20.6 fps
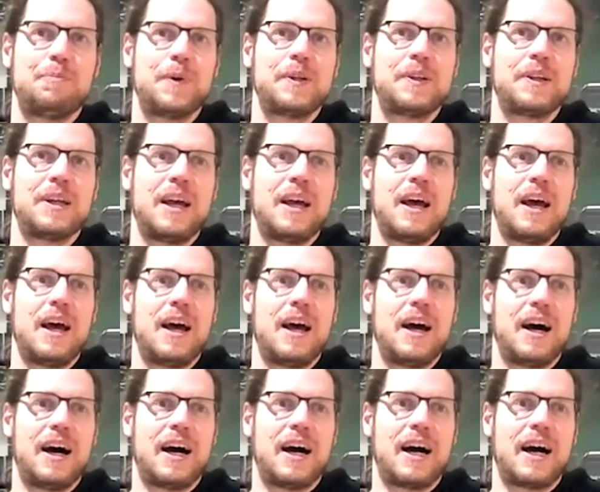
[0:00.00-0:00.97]
But
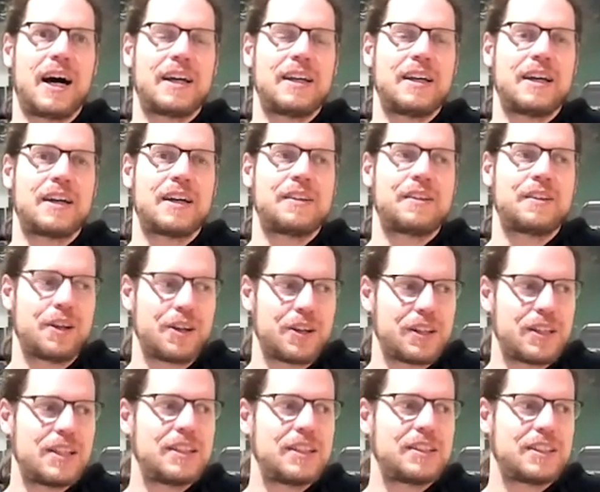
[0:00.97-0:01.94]
I, I
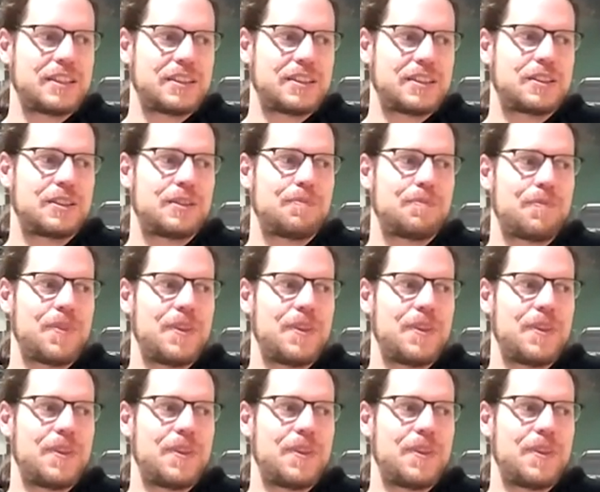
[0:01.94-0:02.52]
thought it's